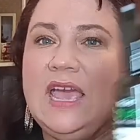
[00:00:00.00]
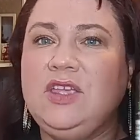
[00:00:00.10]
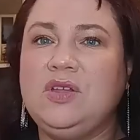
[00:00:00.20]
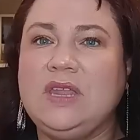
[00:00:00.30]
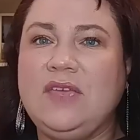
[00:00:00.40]

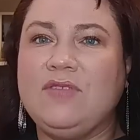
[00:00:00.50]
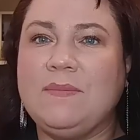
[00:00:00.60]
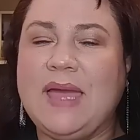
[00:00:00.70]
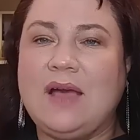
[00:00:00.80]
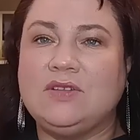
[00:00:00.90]
and you leave
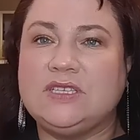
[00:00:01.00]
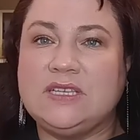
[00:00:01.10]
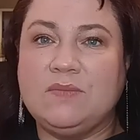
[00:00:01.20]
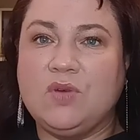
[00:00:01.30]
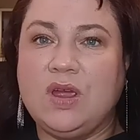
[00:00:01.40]
them out
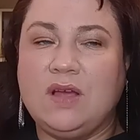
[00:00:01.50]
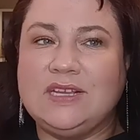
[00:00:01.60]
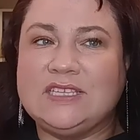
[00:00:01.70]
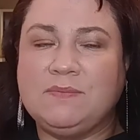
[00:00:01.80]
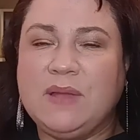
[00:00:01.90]
somewhere on
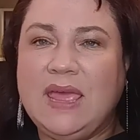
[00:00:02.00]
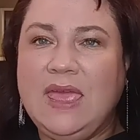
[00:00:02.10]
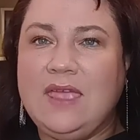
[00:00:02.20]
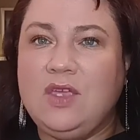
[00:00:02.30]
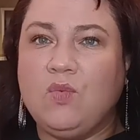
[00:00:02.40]
display
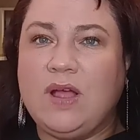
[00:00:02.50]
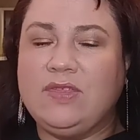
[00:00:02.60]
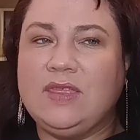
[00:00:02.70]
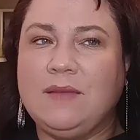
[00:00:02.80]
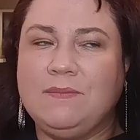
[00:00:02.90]
and you
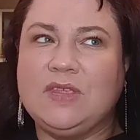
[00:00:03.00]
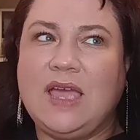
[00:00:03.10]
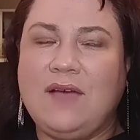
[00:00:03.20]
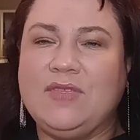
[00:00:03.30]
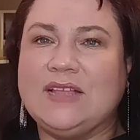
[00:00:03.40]
want them to
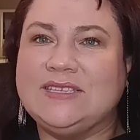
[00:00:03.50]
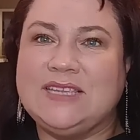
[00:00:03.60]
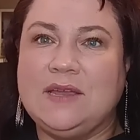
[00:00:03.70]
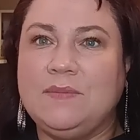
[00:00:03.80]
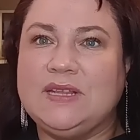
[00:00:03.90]
have that
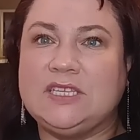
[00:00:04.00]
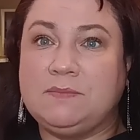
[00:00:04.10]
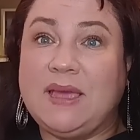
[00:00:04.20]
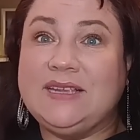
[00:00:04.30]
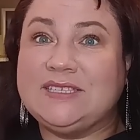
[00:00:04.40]
cinnamon
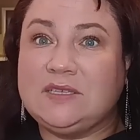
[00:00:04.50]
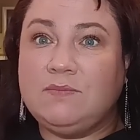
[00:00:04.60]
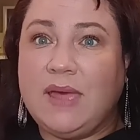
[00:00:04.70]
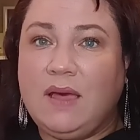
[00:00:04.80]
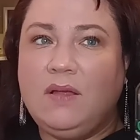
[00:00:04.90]
spice
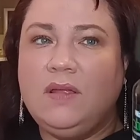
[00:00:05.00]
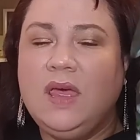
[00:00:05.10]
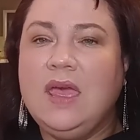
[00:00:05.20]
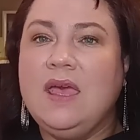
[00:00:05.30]
smell.